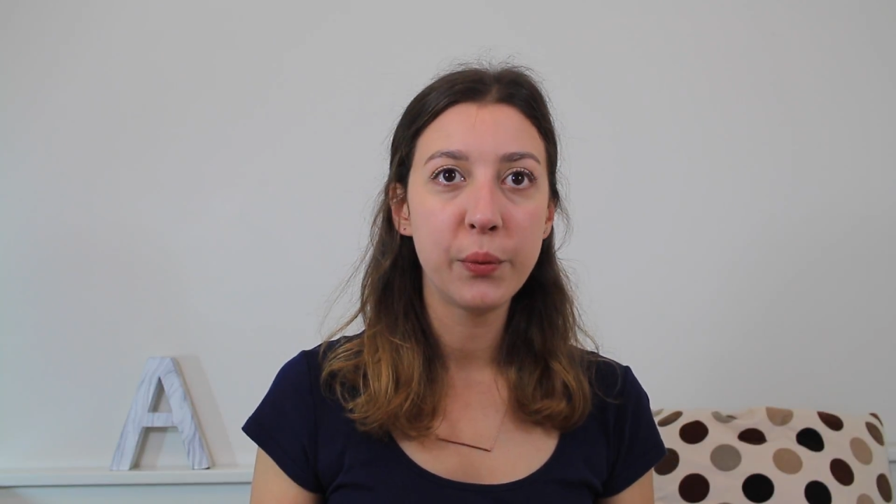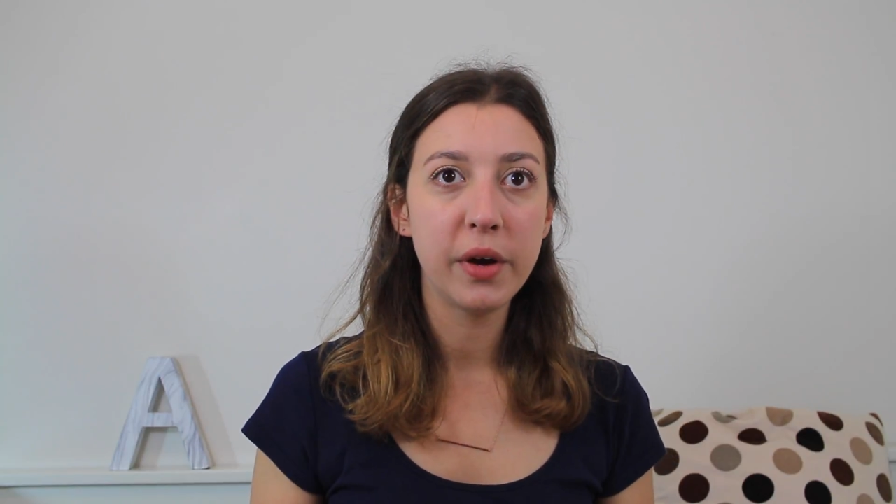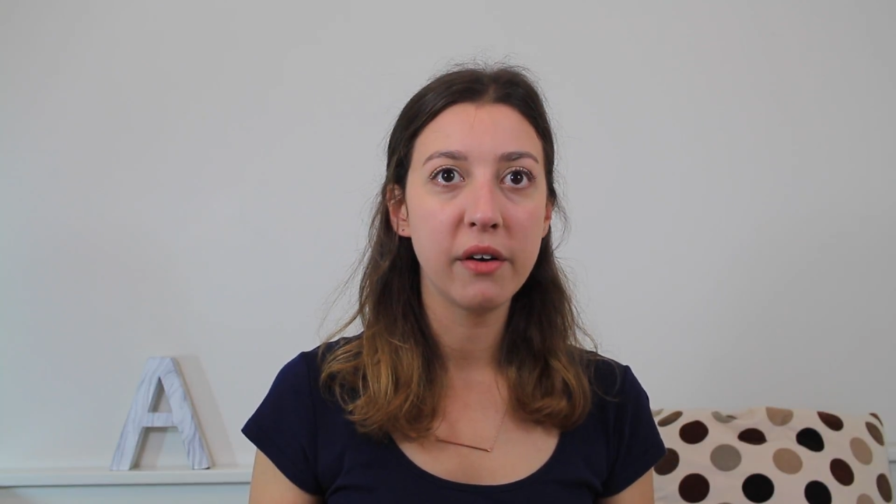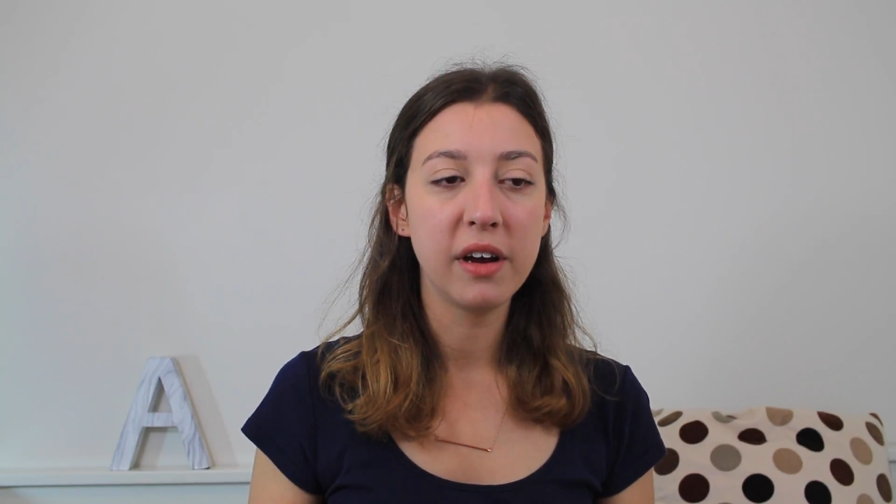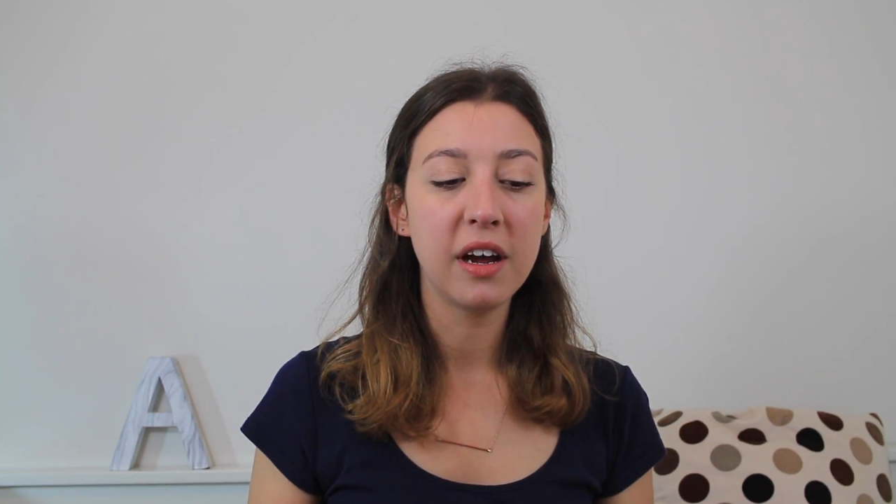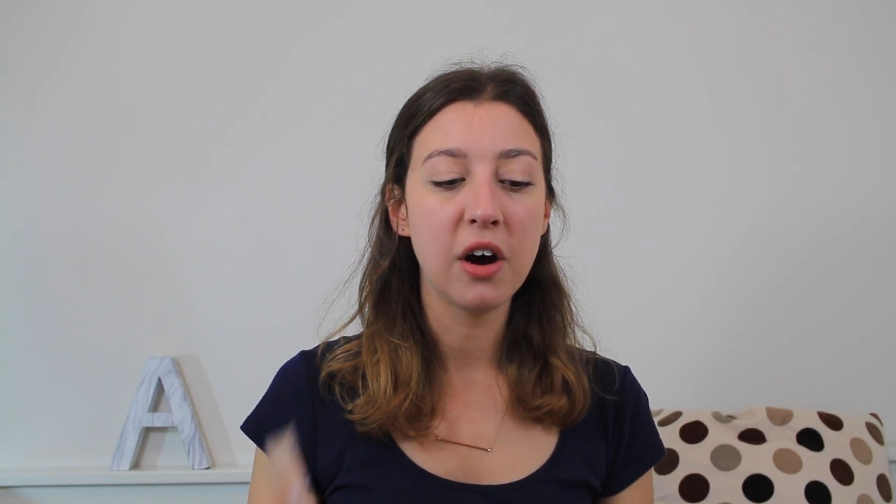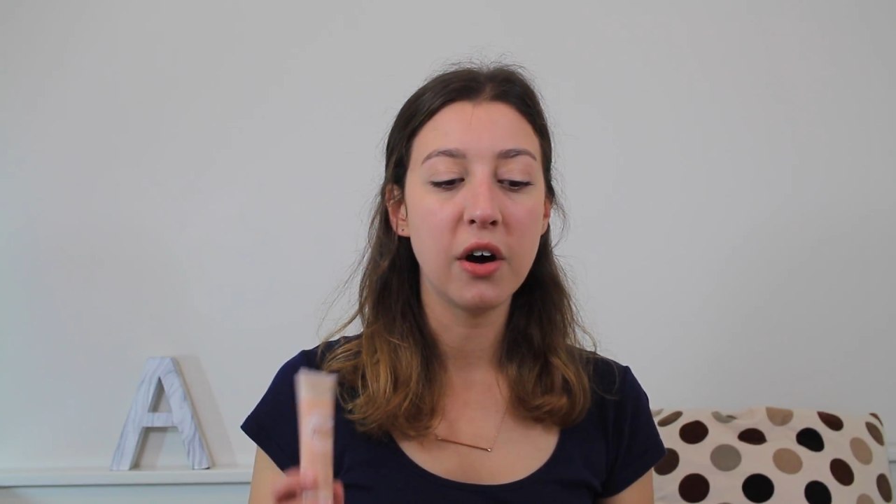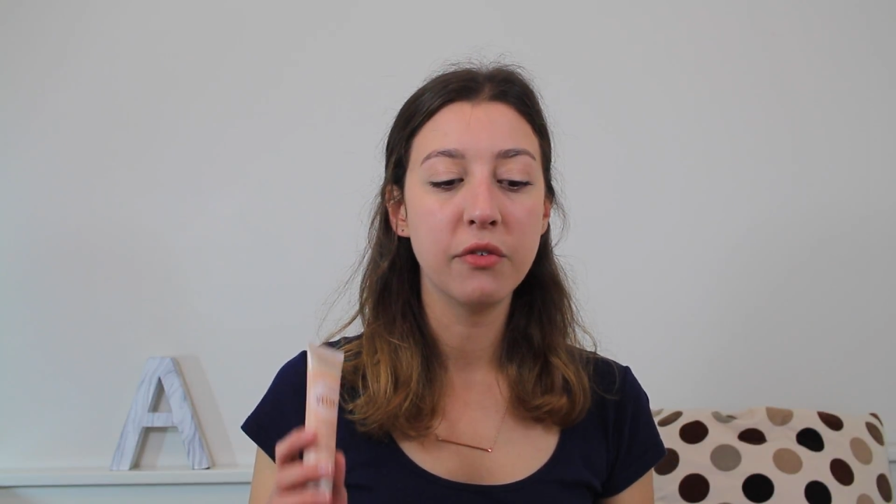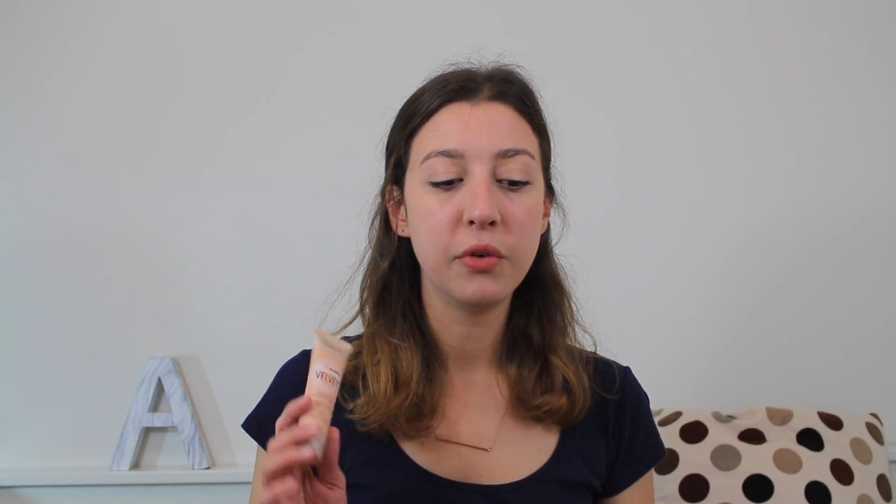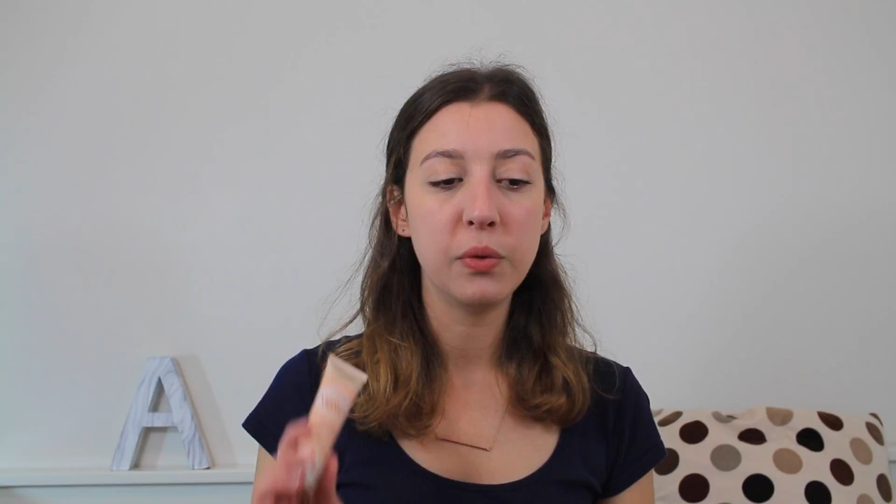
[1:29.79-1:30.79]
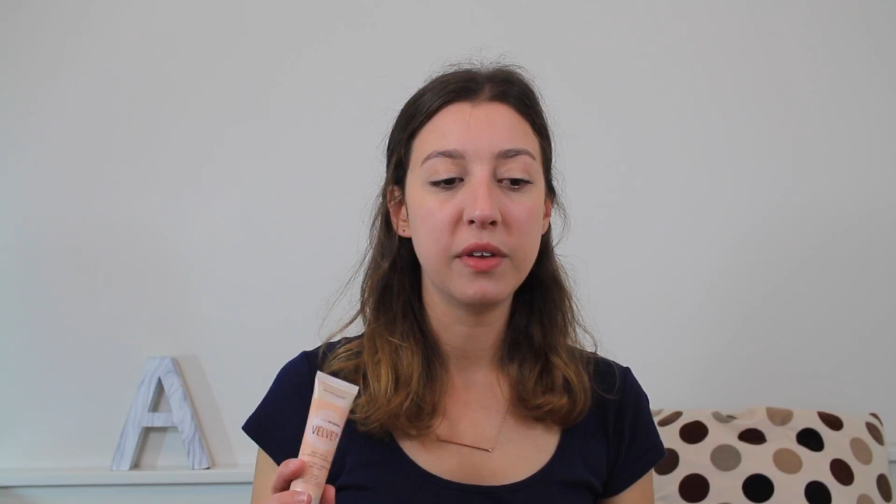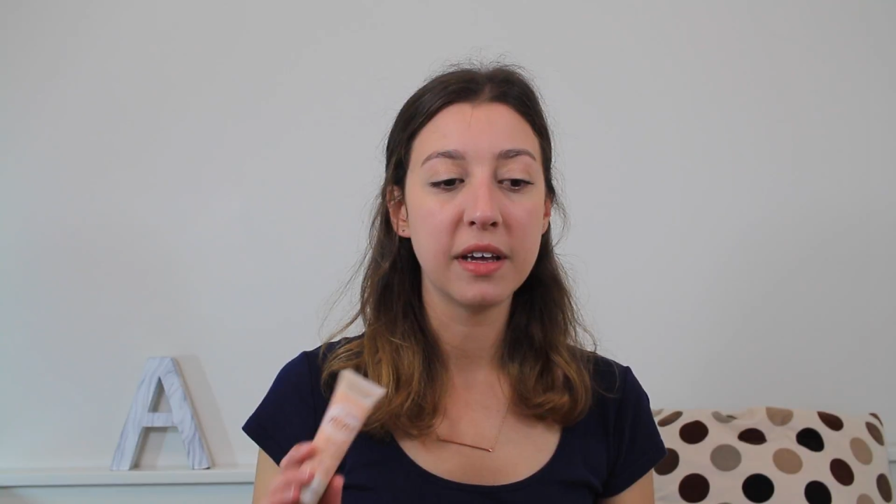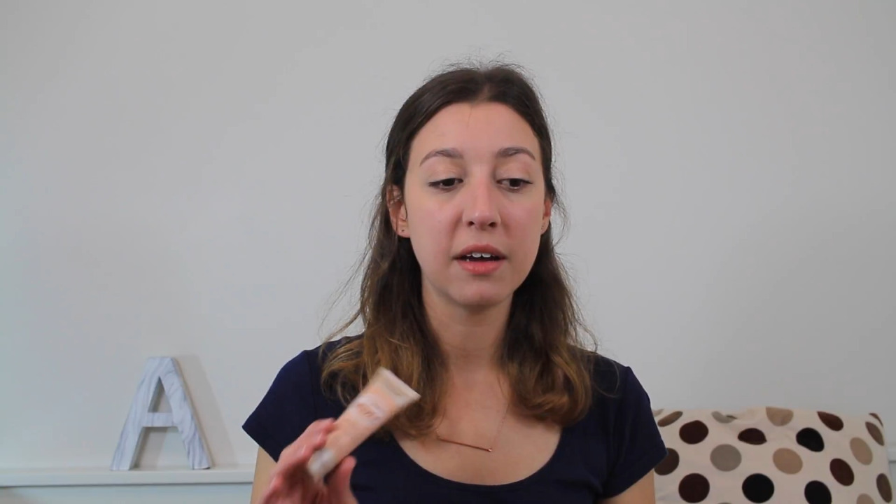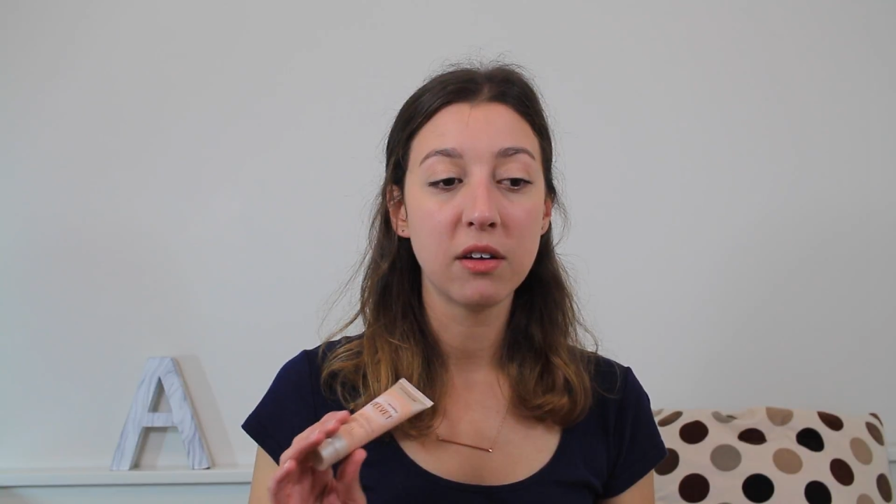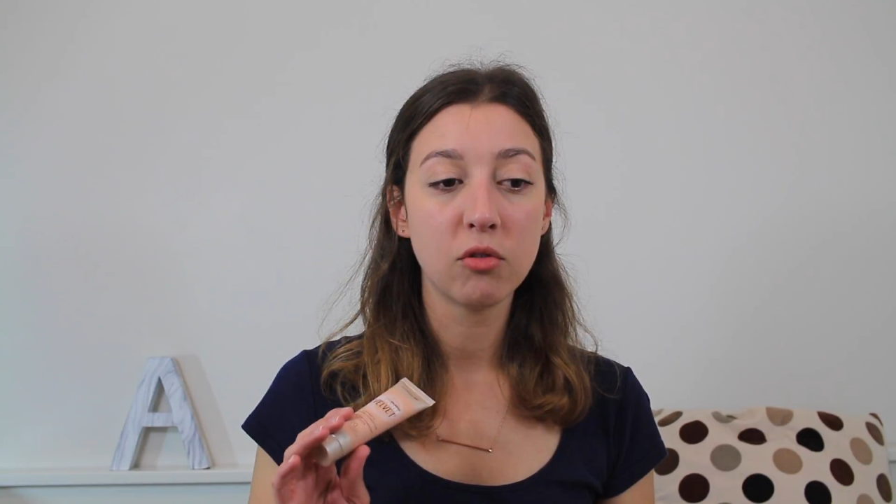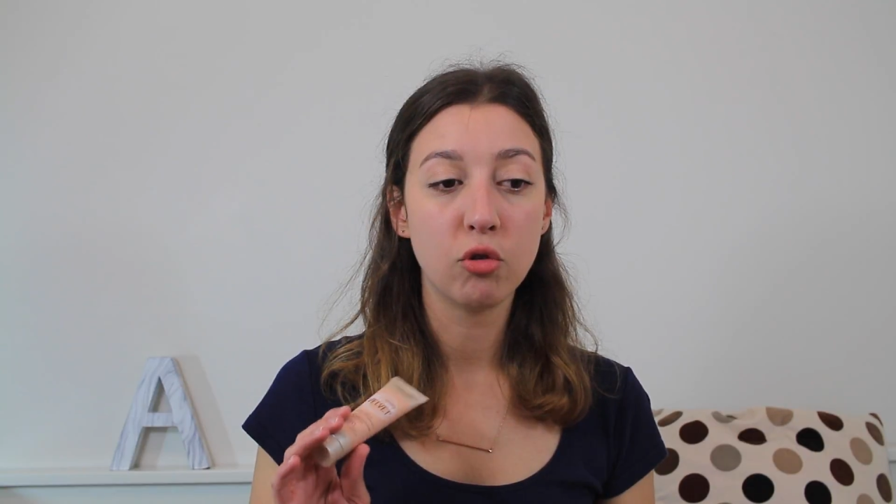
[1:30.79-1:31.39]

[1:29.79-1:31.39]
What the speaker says: wary of using